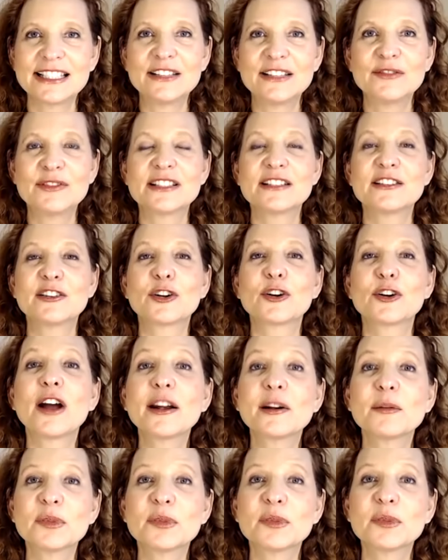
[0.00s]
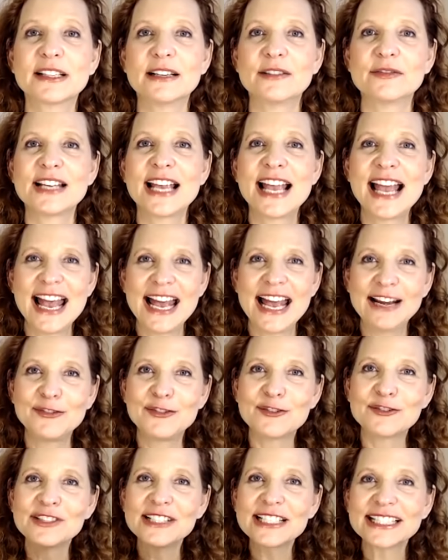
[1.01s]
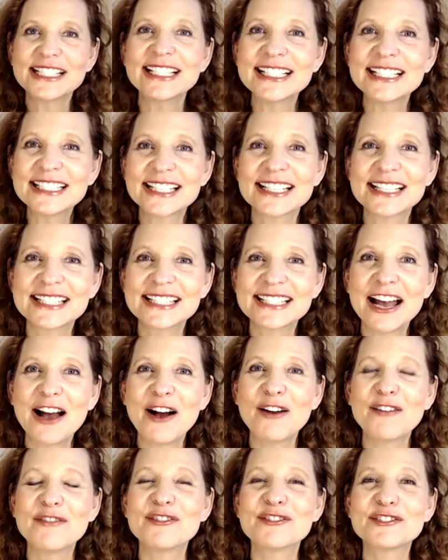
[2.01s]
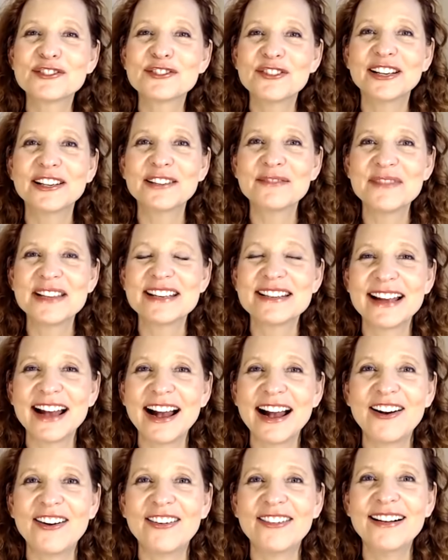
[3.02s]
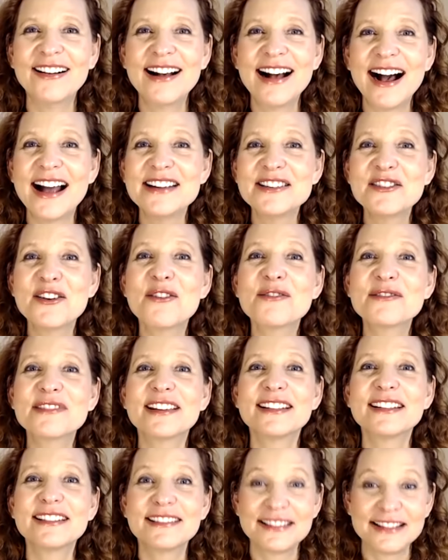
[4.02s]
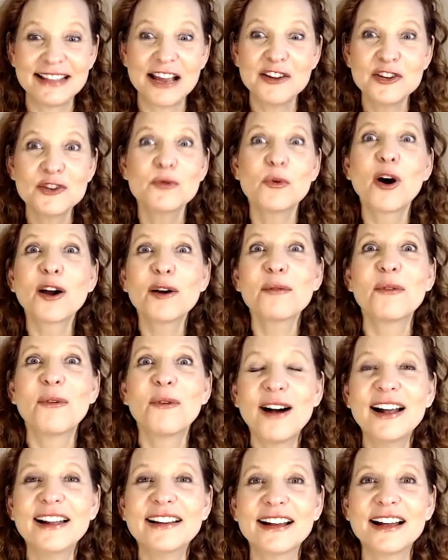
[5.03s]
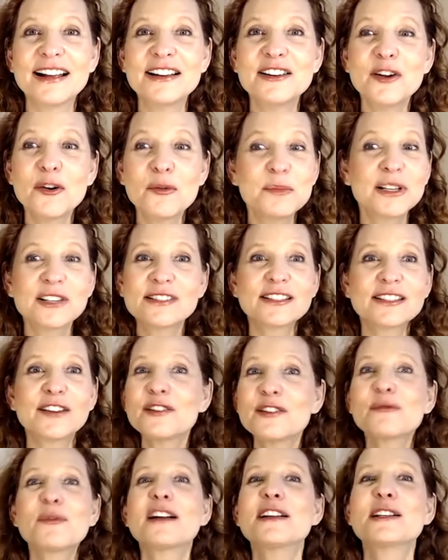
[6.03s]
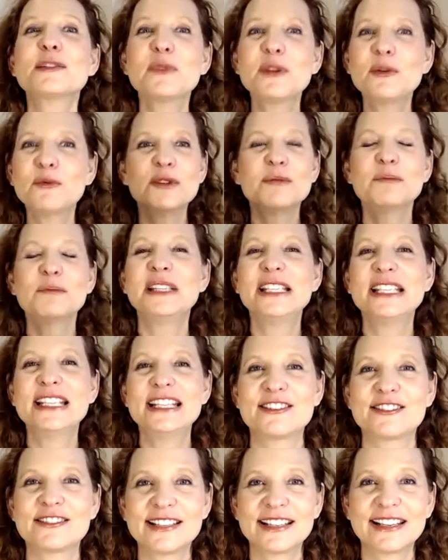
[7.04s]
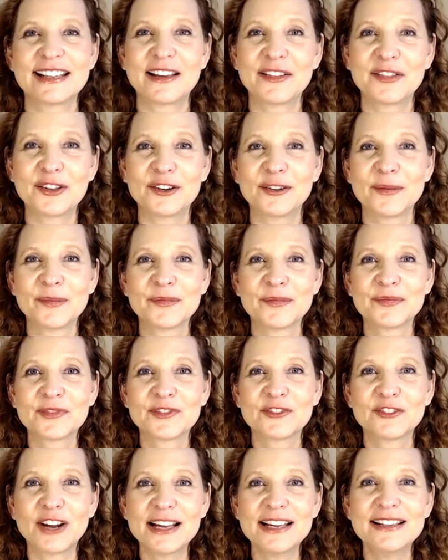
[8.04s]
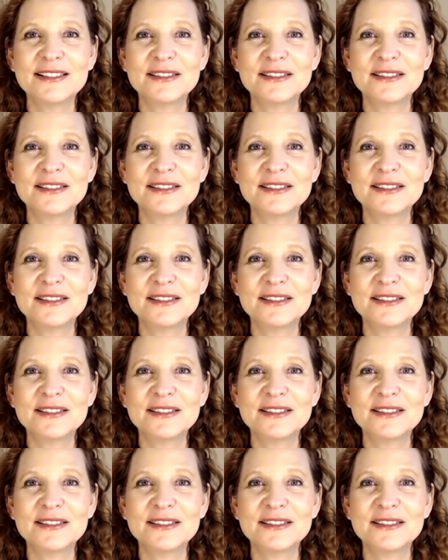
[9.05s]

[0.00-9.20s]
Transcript: is an incredible gift. And if you're listening to this now, if you're joining me now, I know that you are one. I know, because otherwise we wouldn't be here together, right?